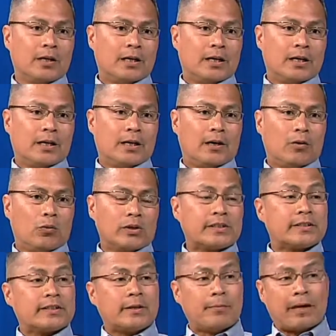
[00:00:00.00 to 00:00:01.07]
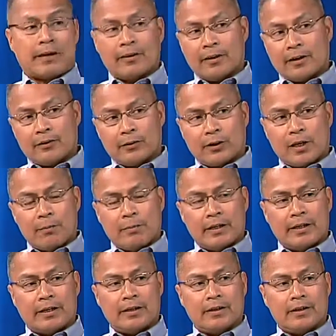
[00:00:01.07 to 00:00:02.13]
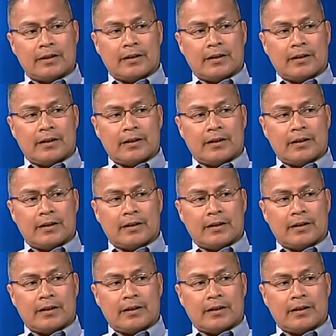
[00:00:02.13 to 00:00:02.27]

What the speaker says: was a semiconductor company